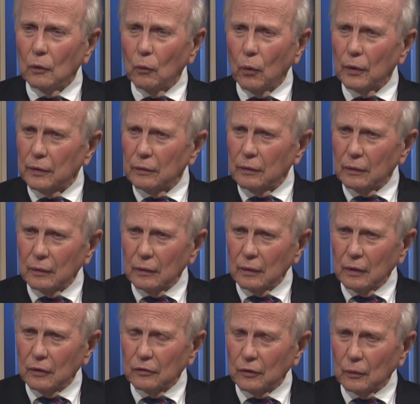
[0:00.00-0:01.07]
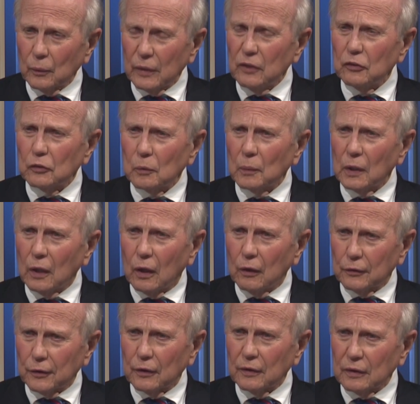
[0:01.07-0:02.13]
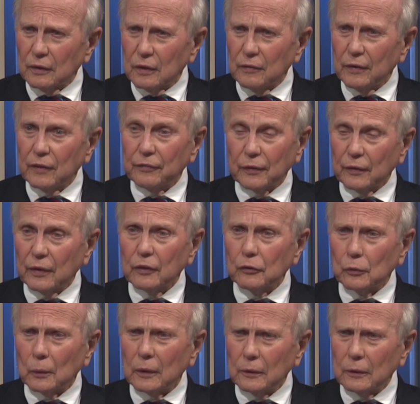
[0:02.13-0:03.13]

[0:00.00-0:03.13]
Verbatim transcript: What is a reasonable alternative if there is one?